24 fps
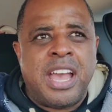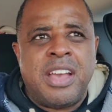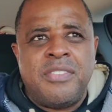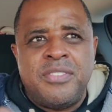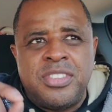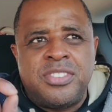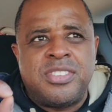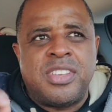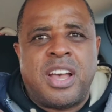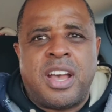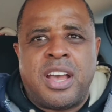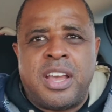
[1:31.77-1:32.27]

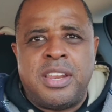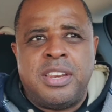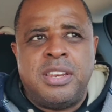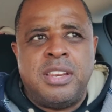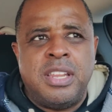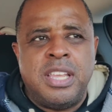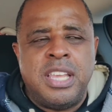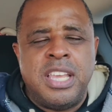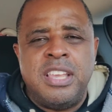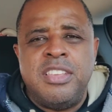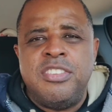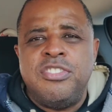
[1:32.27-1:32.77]

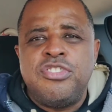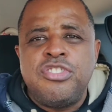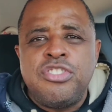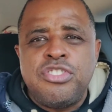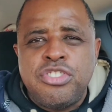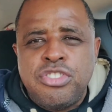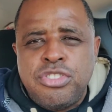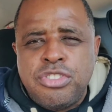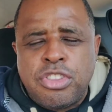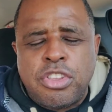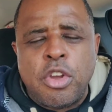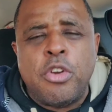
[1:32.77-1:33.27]
Amazon is
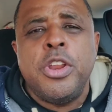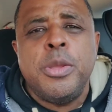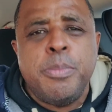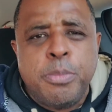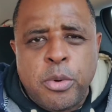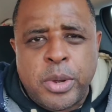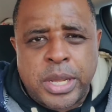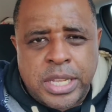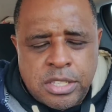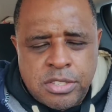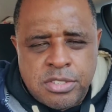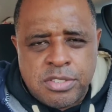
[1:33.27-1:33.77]
30
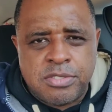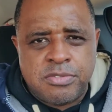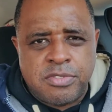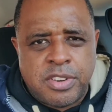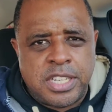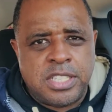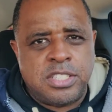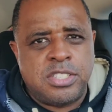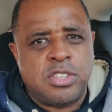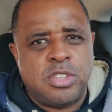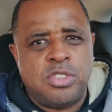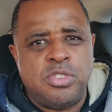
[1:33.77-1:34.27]
points, right?